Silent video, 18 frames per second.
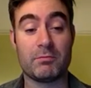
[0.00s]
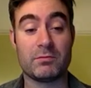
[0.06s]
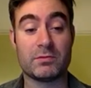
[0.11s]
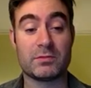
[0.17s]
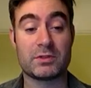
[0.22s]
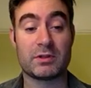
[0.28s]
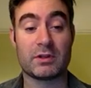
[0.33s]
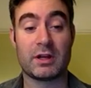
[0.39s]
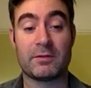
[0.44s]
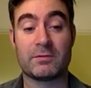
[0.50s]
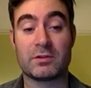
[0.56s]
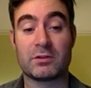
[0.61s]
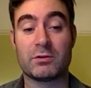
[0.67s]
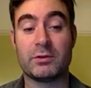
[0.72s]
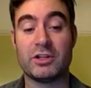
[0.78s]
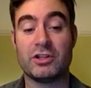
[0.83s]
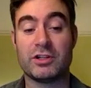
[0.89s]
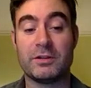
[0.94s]
so after
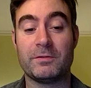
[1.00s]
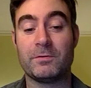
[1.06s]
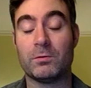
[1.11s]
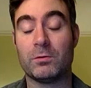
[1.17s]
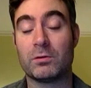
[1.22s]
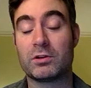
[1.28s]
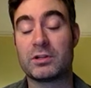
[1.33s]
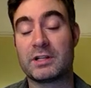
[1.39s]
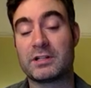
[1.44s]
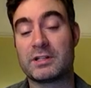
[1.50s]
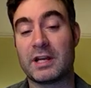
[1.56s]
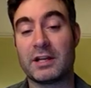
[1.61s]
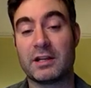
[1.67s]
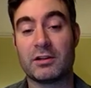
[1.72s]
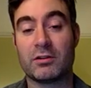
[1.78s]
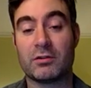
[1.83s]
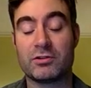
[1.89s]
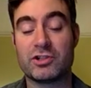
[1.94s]
queen g4
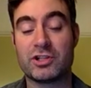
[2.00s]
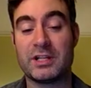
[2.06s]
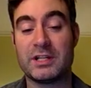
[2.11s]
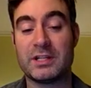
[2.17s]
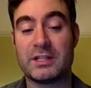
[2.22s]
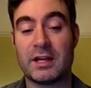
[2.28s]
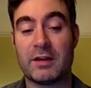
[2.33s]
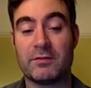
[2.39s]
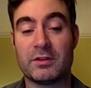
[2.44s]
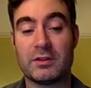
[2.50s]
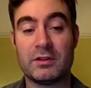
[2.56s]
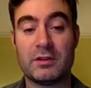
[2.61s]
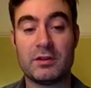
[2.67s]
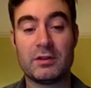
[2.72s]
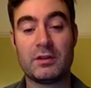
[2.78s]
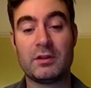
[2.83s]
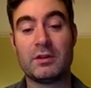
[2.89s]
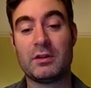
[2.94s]
taking on g7, it
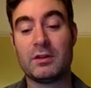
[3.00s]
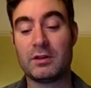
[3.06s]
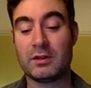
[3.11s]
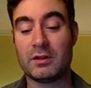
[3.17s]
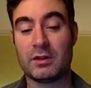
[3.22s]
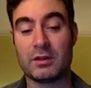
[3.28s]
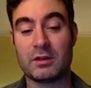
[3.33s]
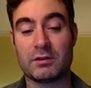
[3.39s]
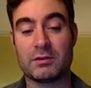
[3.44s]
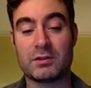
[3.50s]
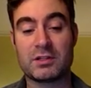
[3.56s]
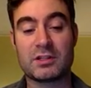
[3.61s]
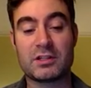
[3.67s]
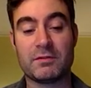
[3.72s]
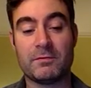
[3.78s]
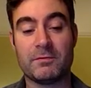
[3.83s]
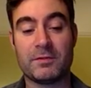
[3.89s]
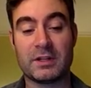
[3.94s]
goes
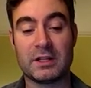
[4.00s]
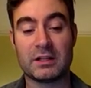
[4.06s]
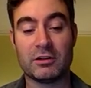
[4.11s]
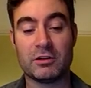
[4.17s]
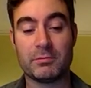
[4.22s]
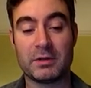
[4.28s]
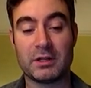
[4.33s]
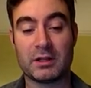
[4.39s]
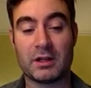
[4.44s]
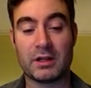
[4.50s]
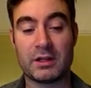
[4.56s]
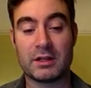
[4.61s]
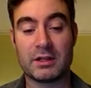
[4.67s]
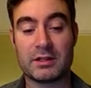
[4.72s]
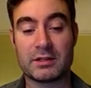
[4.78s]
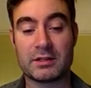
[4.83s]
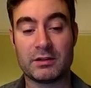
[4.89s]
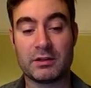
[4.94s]
something a little bit like
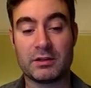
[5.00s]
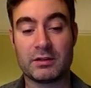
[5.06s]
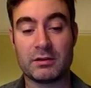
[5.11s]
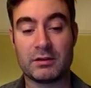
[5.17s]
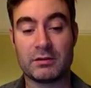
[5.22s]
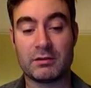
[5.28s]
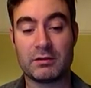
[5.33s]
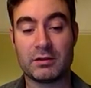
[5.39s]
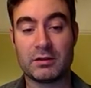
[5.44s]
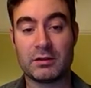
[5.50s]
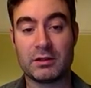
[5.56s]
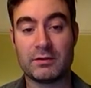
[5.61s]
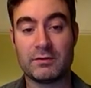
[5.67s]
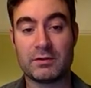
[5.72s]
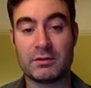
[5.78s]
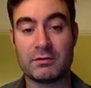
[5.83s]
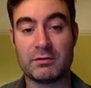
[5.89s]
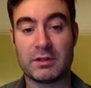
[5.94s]
this. So you can
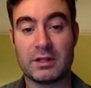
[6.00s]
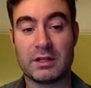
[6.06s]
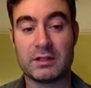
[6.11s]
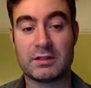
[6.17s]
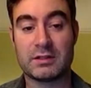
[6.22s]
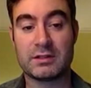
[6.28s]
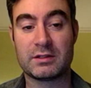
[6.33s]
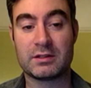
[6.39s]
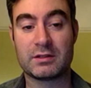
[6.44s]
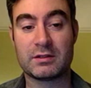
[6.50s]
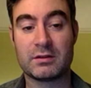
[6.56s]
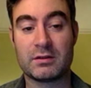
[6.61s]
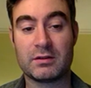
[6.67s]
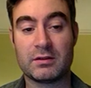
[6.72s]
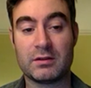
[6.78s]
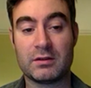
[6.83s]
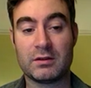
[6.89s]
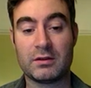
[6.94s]
either do this.
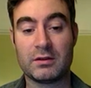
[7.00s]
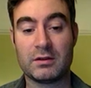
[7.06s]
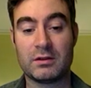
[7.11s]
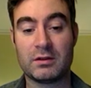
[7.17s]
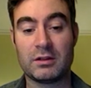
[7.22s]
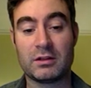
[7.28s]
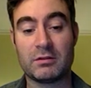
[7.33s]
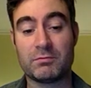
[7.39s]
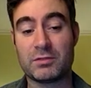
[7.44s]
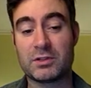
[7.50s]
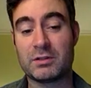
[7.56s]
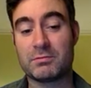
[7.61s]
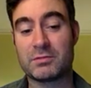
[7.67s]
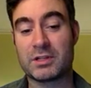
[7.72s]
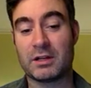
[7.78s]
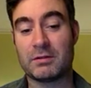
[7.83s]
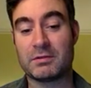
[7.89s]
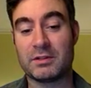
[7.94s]
You can
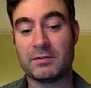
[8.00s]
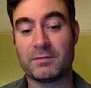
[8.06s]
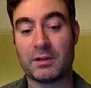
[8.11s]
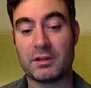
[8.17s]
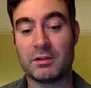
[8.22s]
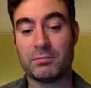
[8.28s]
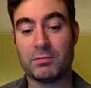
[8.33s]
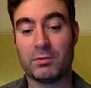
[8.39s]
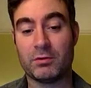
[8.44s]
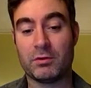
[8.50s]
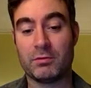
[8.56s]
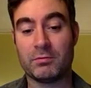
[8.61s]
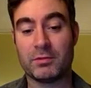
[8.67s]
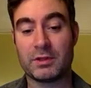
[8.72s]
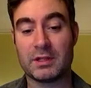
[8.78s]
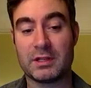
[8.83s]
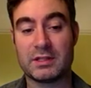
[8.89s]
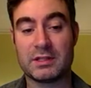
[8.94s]
sometimes defend the pawn,
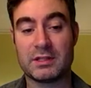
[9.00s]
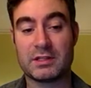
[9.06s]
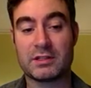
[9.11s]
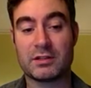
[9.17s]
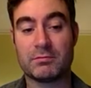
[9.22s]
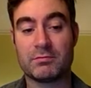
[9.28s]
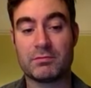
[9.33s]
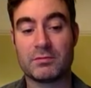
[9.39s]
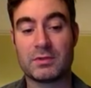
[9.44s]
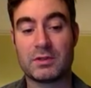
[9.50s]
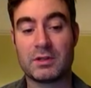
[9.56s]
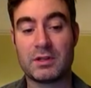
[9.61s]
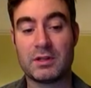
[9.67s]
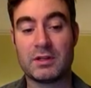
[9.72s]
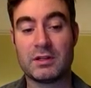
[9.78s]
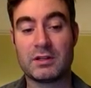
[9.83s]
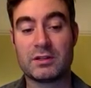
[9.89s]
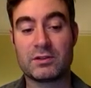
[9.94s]
but this is some
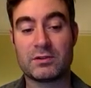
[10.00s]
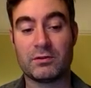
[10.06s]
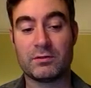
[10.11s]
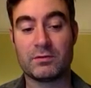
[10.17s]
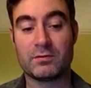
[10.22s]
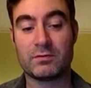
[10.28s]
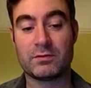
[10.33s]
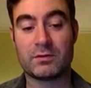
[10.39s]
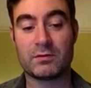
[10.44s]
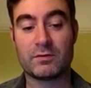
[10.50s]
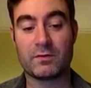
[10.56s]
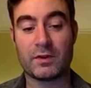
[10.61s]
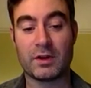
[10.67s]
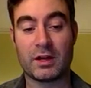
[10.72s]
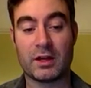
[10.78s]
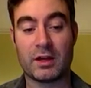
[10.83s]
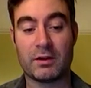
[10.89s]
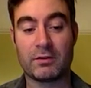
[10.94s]
sort of
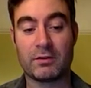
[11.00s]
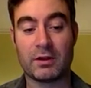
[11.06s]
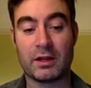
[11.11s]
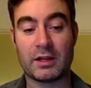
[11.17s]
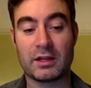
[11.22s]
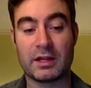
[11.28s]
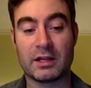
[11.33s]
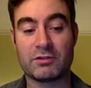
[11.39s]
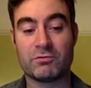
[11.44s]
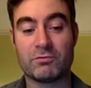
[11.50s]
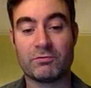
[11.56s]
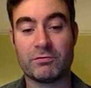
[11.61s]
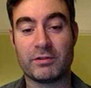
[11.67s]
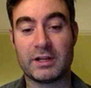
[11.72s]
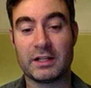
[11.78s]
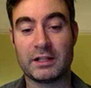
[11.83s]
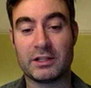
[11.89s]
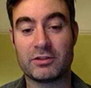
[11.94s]
there, and it gets
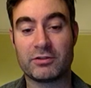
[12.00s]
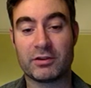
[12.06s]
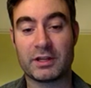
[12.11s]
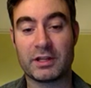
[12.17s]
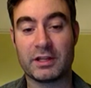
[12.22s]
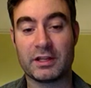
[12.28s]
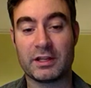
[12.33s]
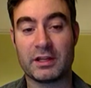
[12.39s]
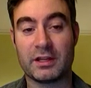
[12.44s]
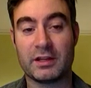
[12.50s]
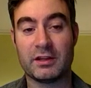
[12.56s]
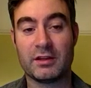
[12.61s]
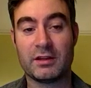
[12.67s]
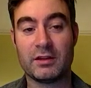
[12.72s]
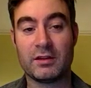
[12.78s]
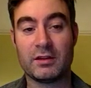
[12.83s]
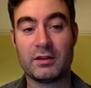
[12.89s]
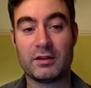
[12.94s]
really tricky here.
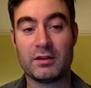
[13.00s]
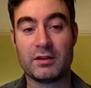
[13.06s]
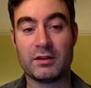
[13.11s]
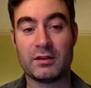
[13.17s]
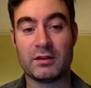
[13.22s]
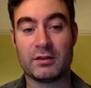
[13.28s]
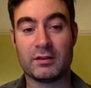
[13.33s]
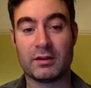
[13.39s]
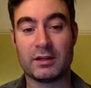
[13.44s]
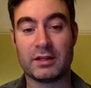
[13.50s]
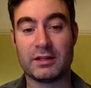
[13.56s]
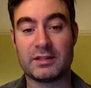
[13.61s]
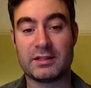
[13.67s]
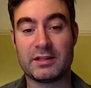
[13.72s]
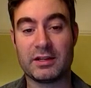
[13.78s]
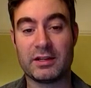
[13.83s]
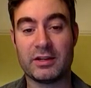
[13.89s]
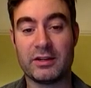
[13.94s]
Knight,